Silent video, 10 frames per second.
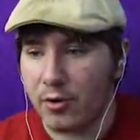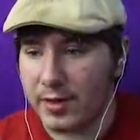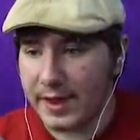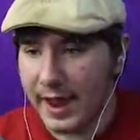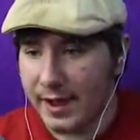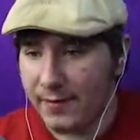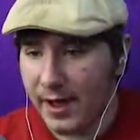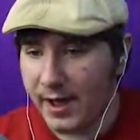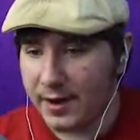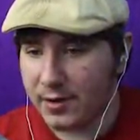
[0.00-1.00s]
or, like, have
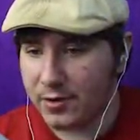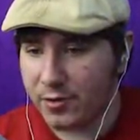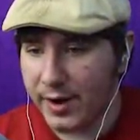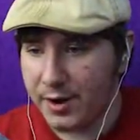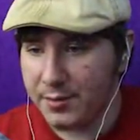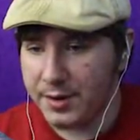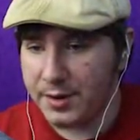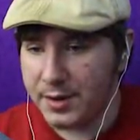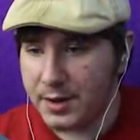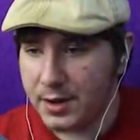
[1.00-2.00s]
higher ground,
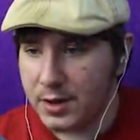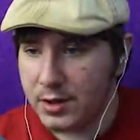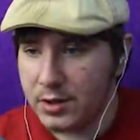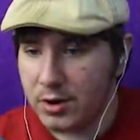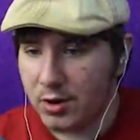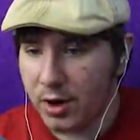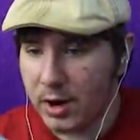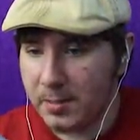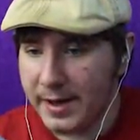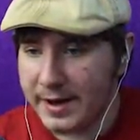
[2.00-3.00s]
you're
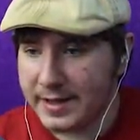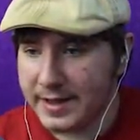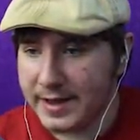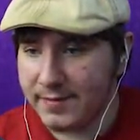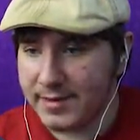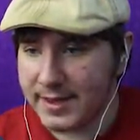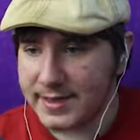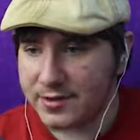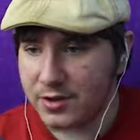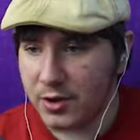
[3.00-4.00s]
automatically given, like,
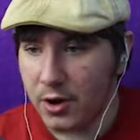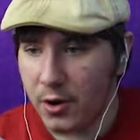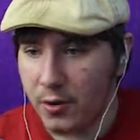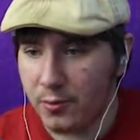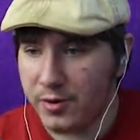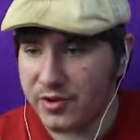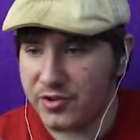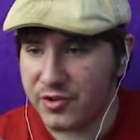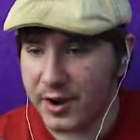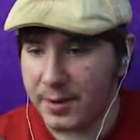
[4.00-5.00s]
this cone
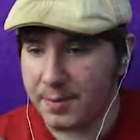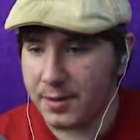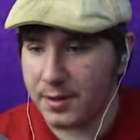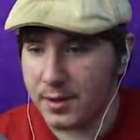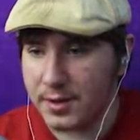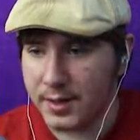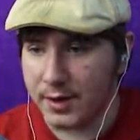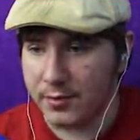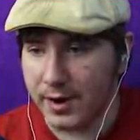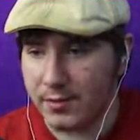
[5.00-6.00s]
shape. Like,
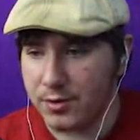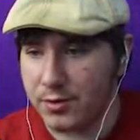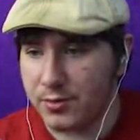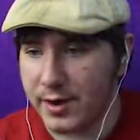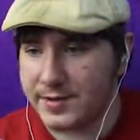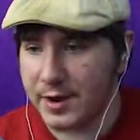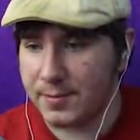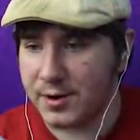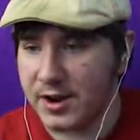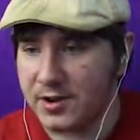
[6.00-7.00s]
whenever you do rising
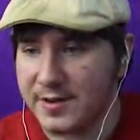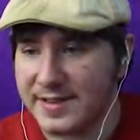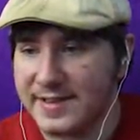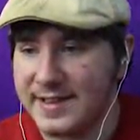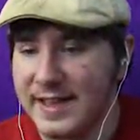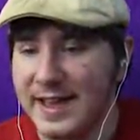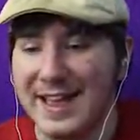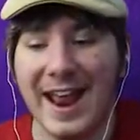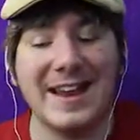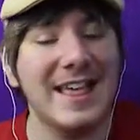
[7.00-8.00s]
uppercut, you can see that.
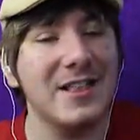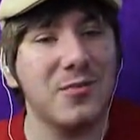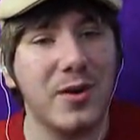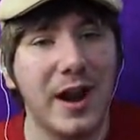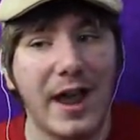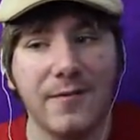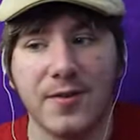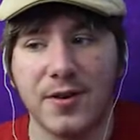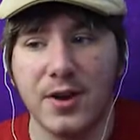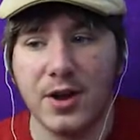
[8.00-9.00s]
And that's
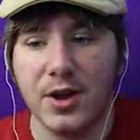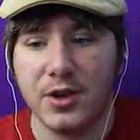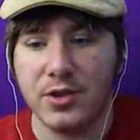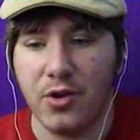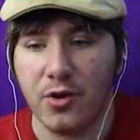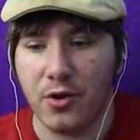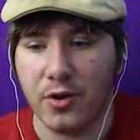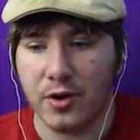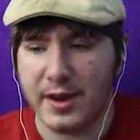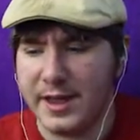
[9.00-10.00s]
wherever
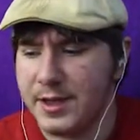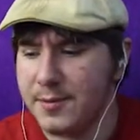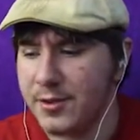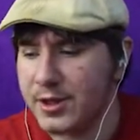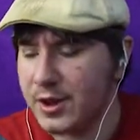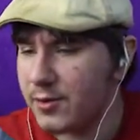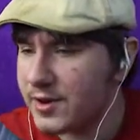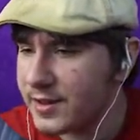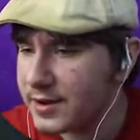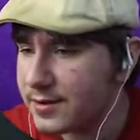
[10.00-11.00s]
your E ability, what
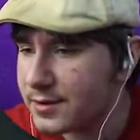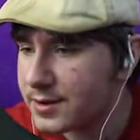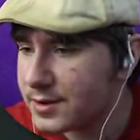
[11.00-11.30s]
is that called?